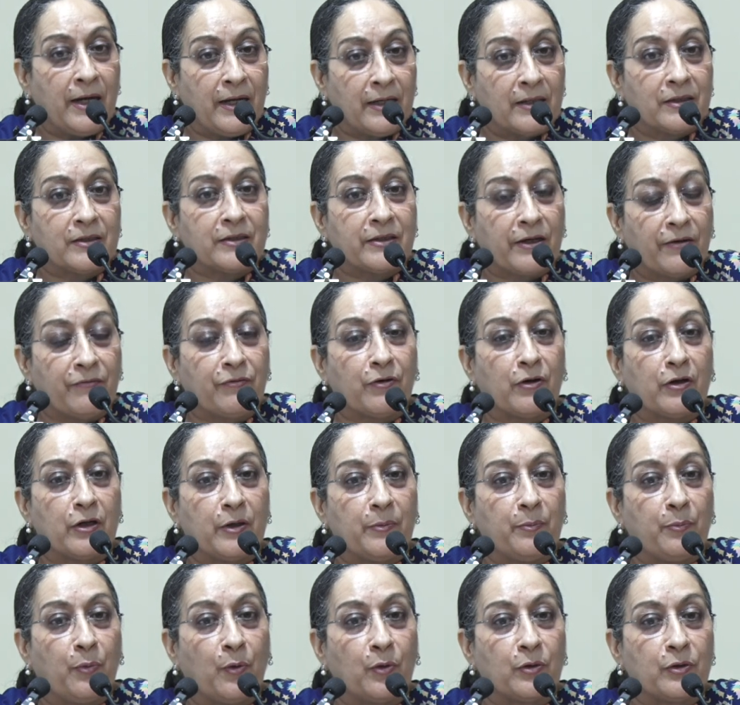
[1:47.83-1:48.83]
several
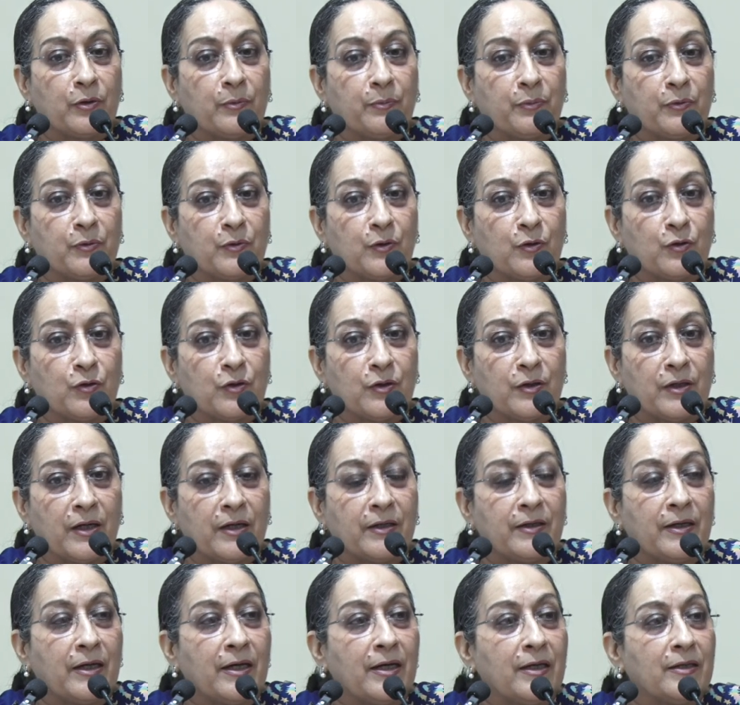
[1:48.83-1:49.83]
important positions
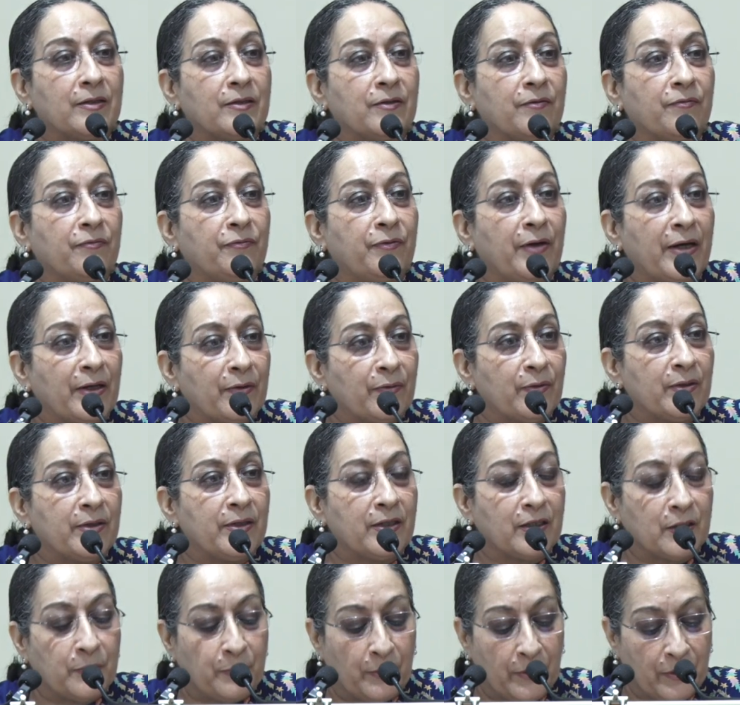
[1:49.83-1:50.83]
and has a varied
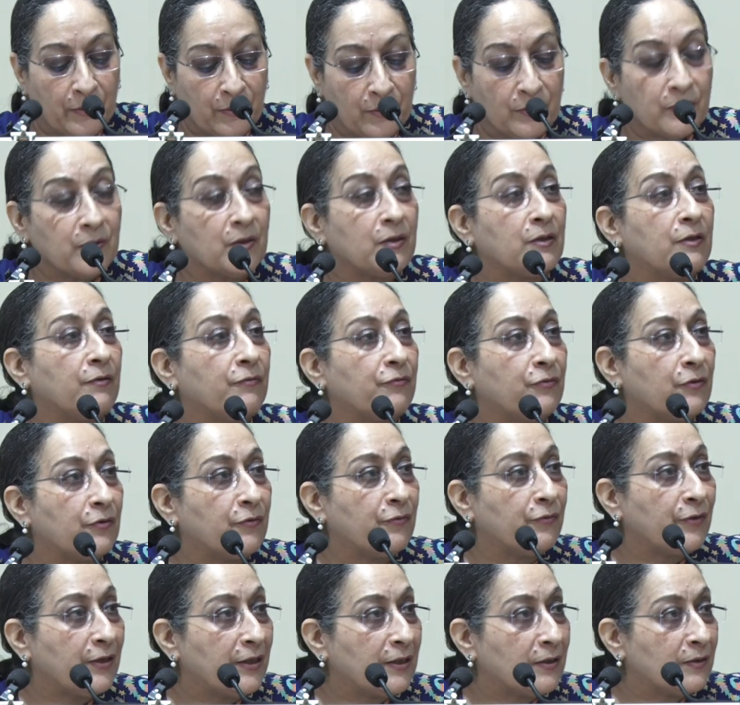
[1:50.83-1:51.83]
experience in different
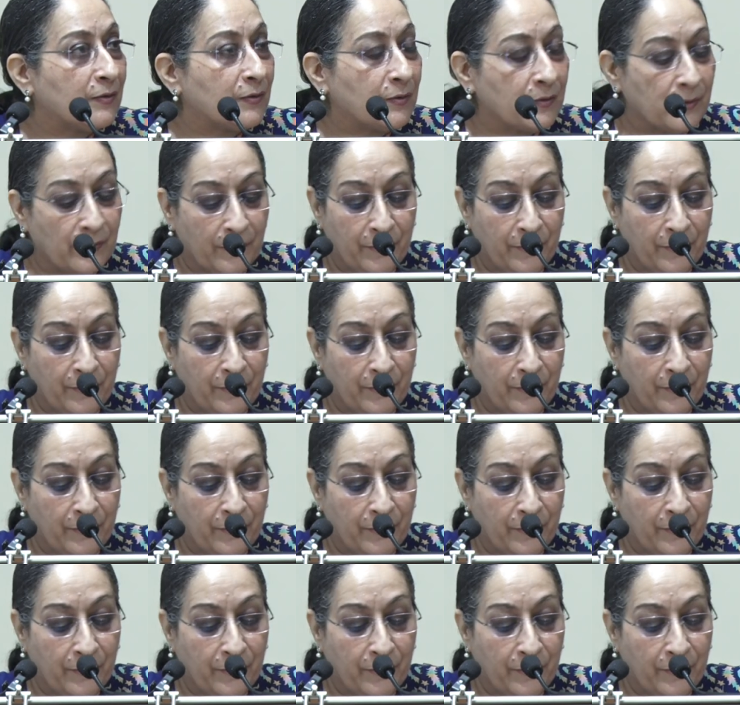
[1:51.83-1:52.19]
fields.